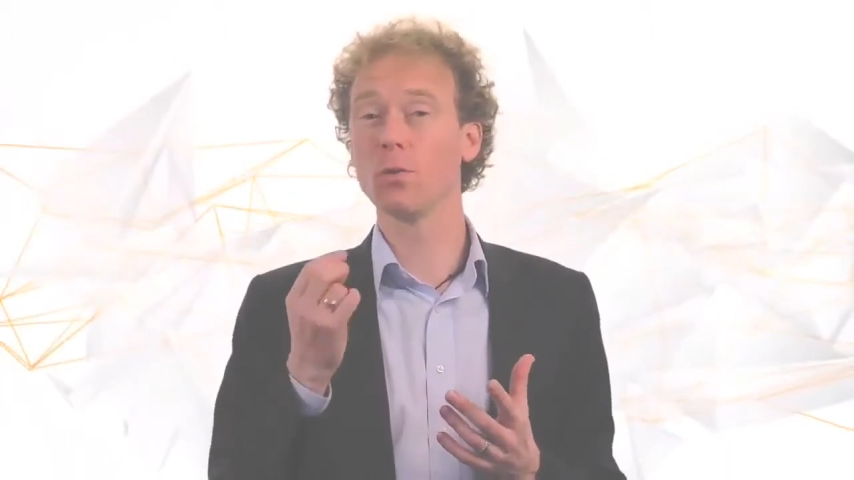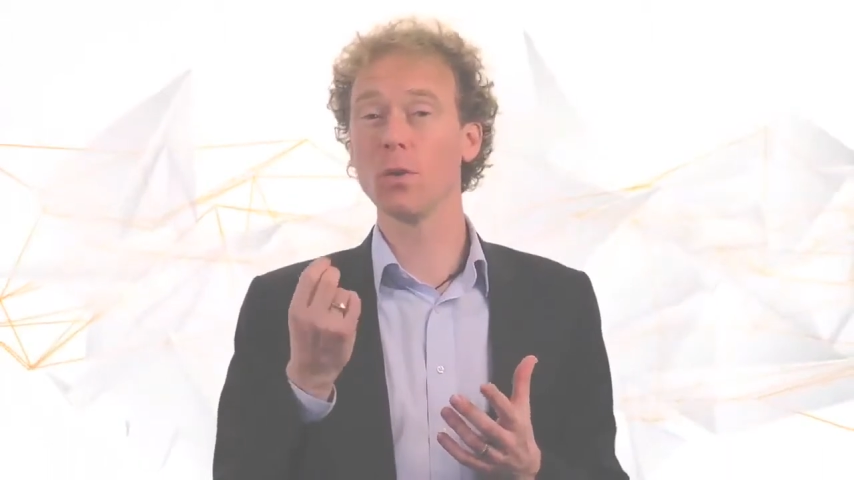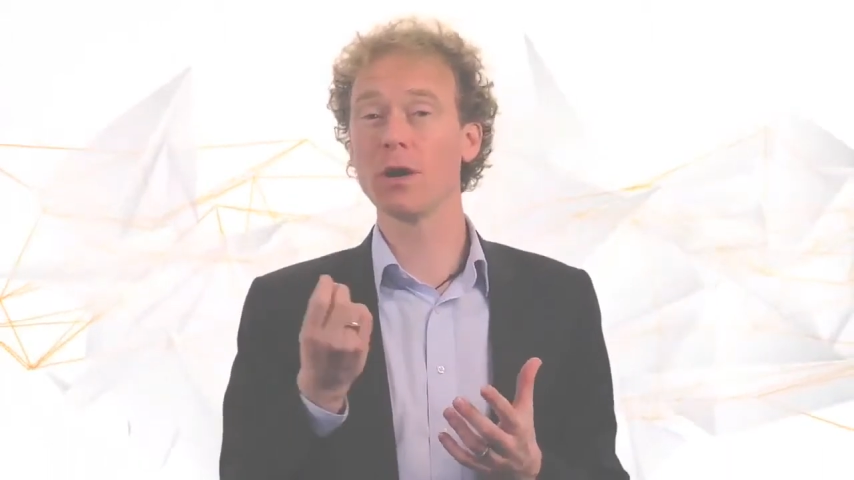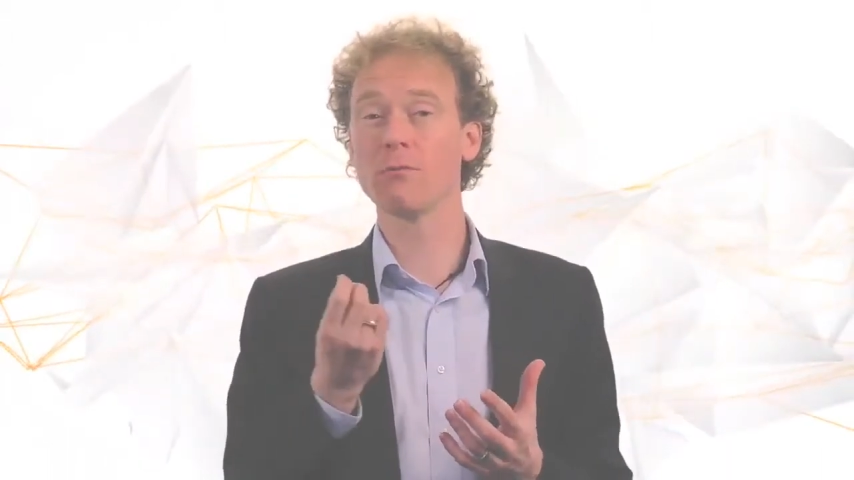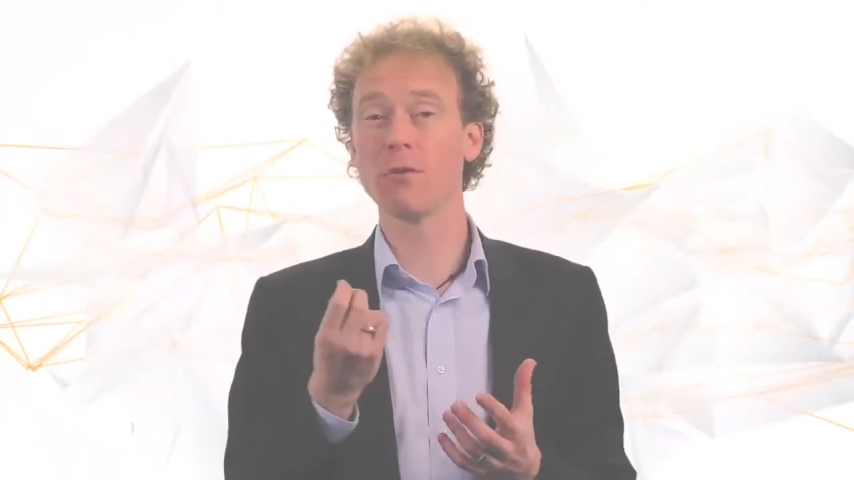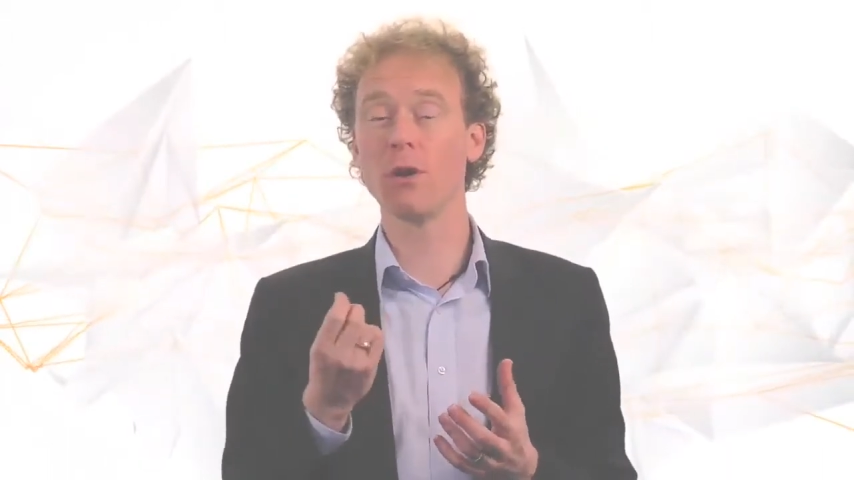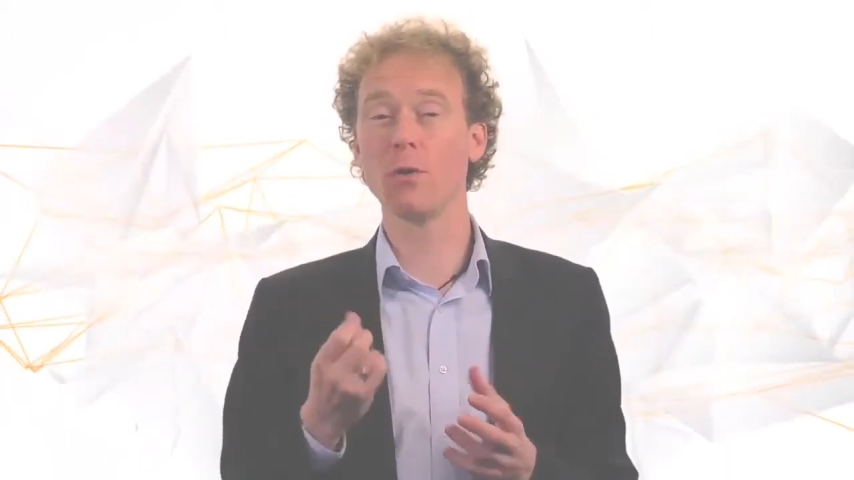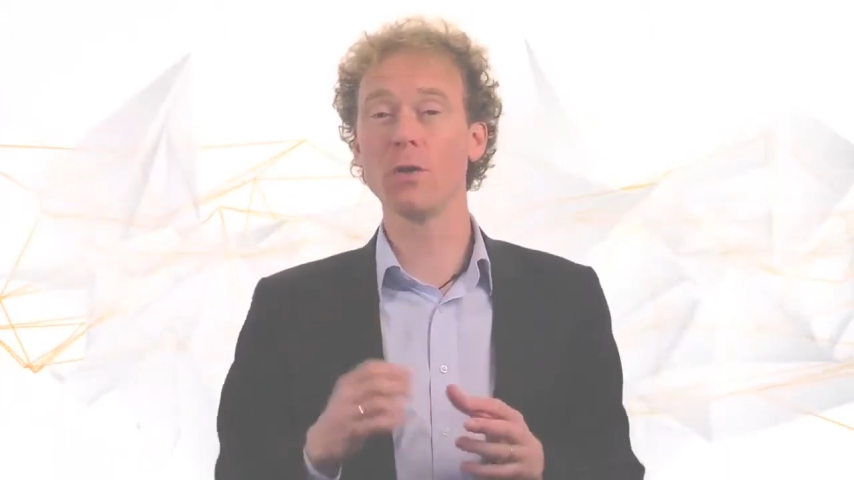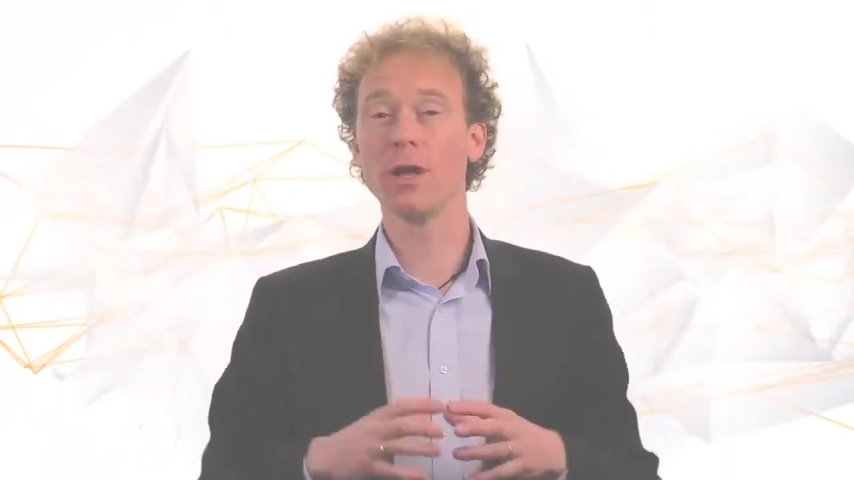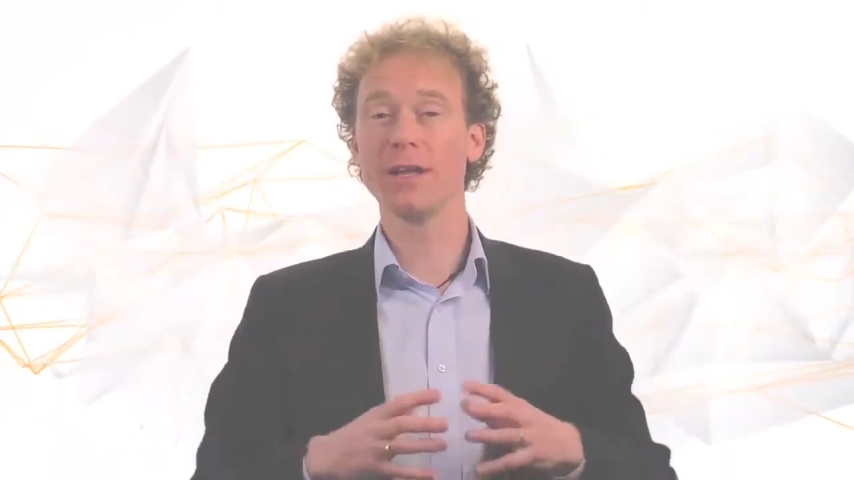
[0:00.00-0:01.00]
or one
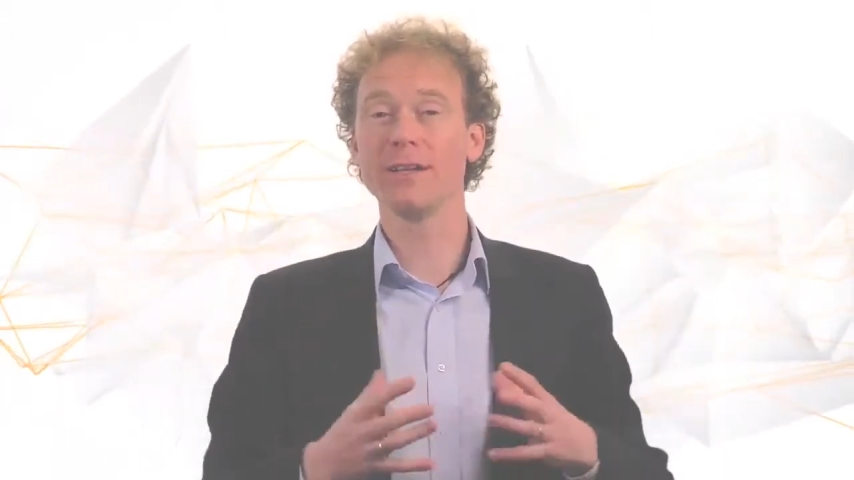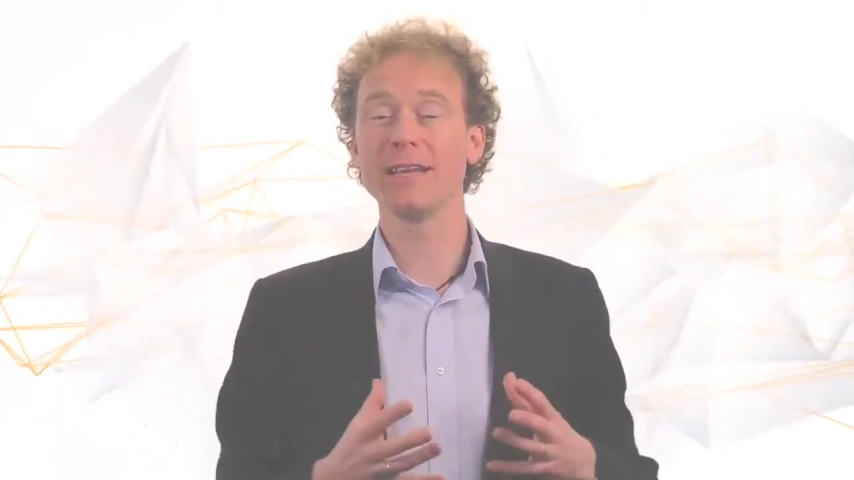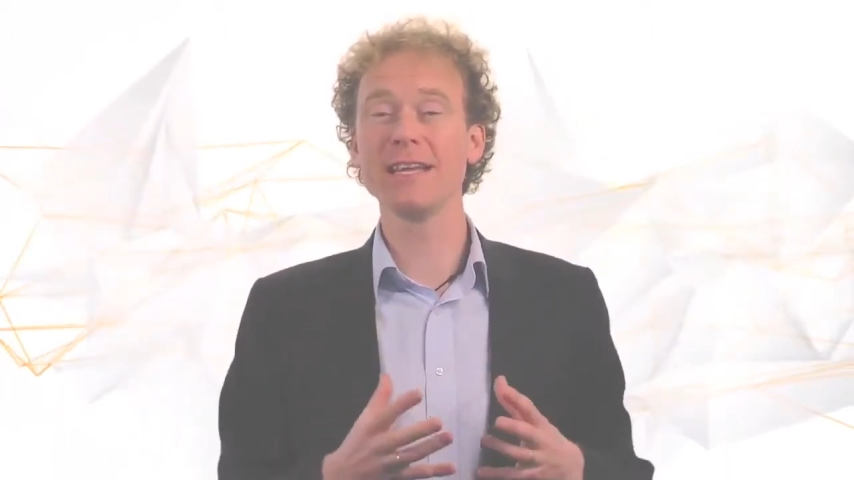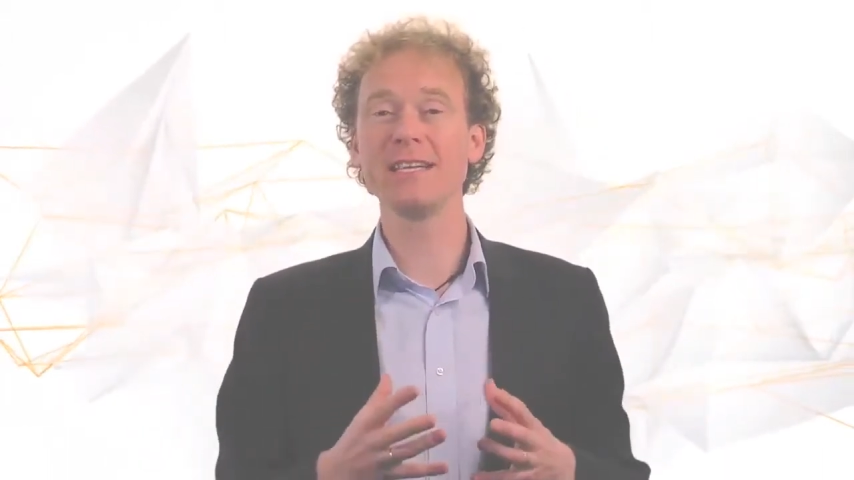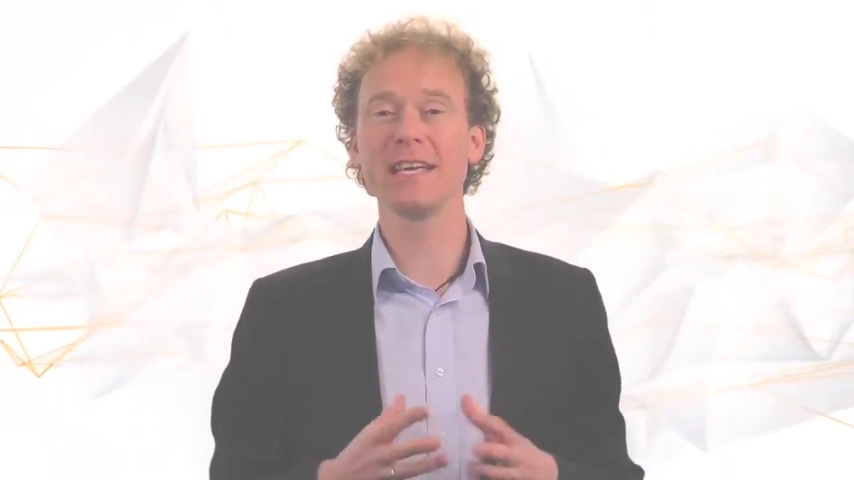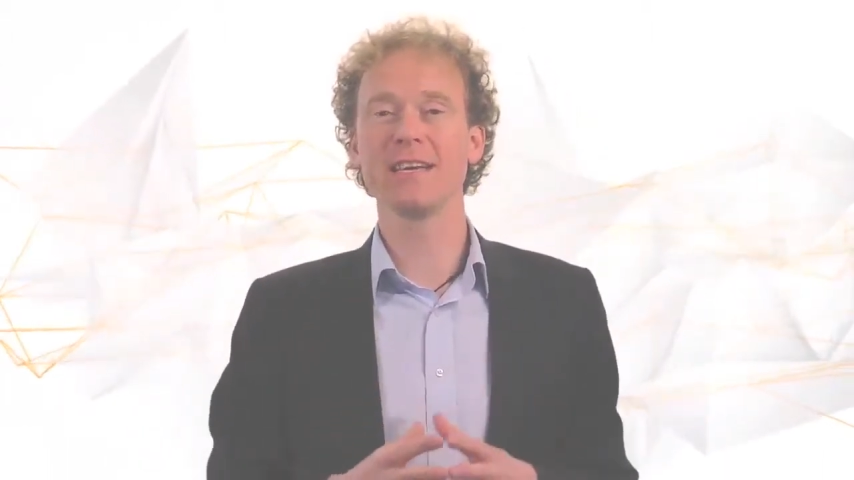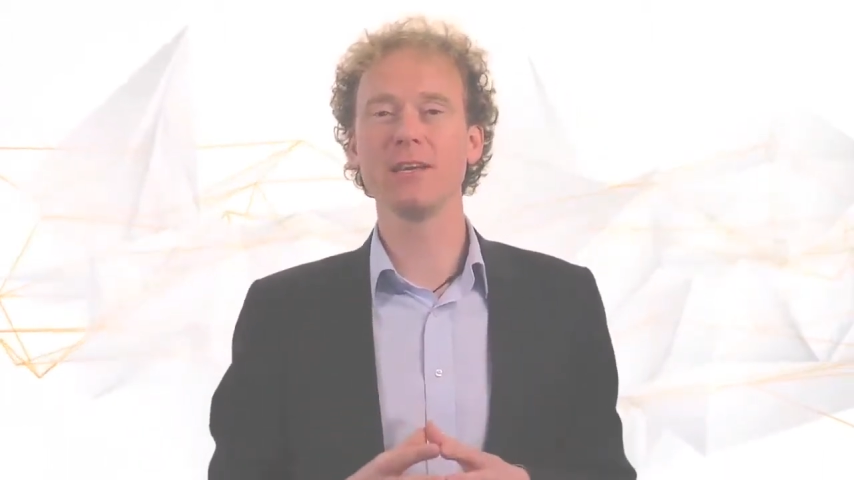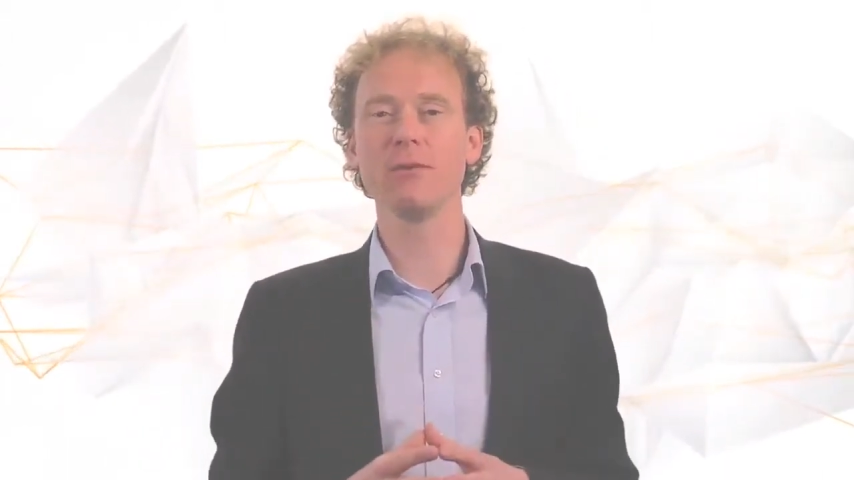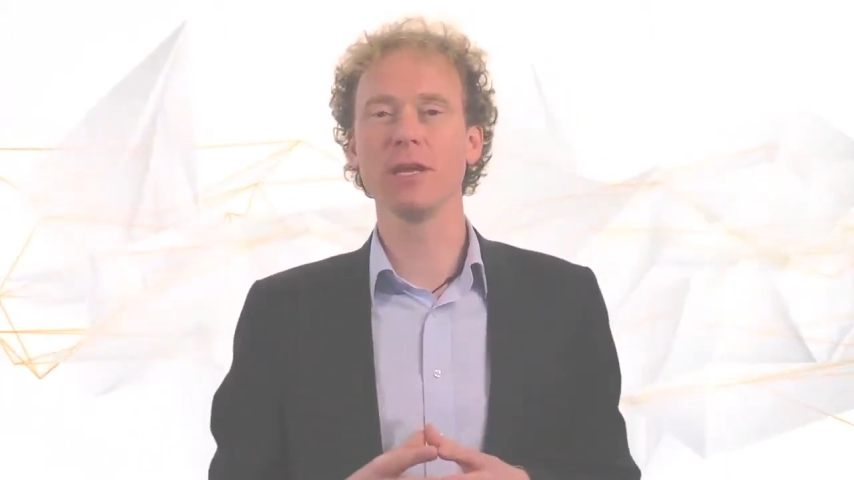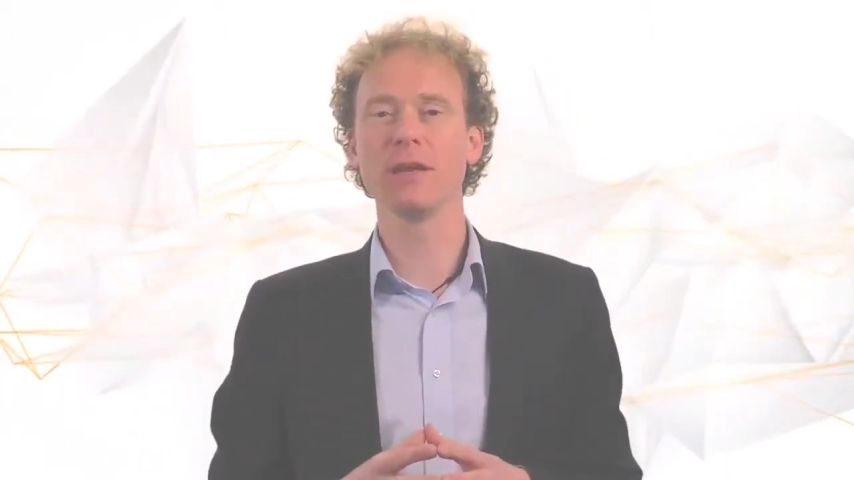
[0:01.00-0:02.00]
role leading a
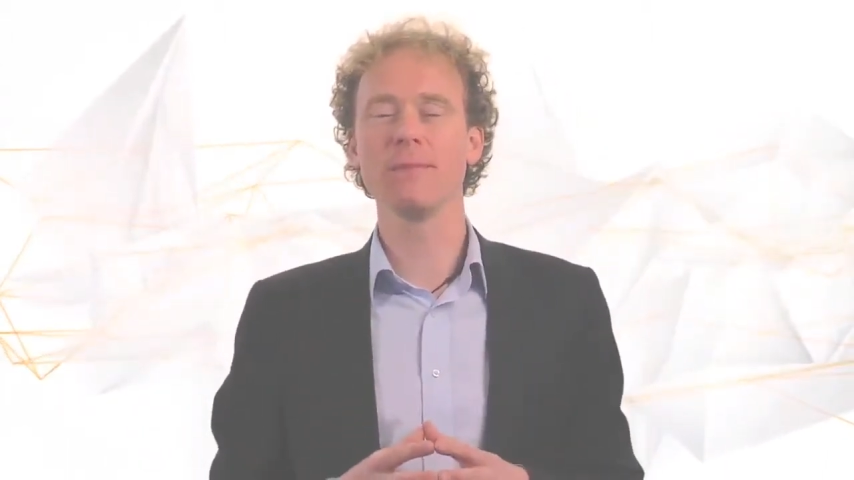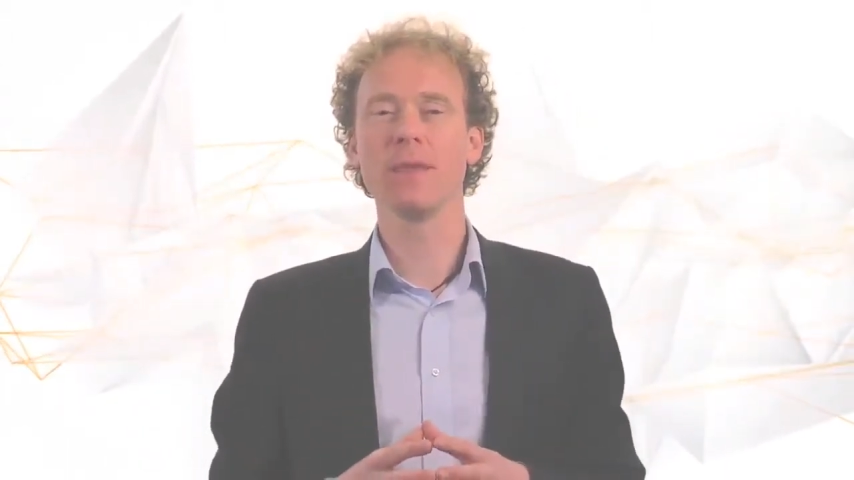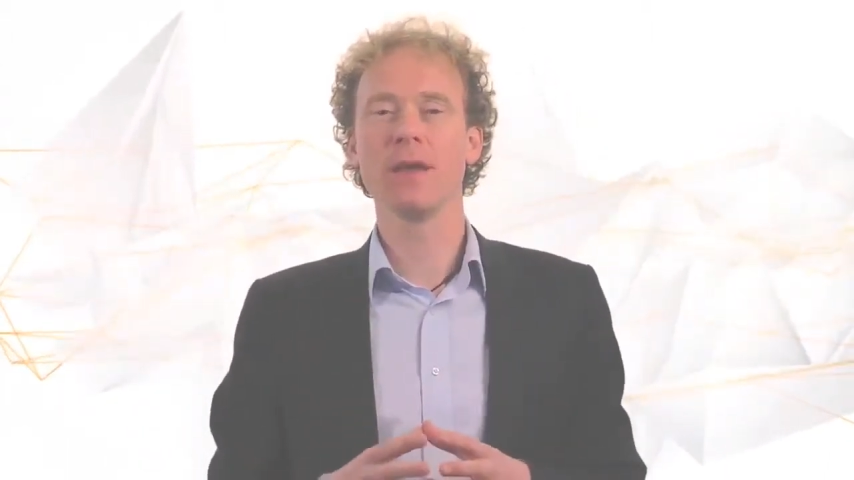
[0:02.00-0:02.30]
unit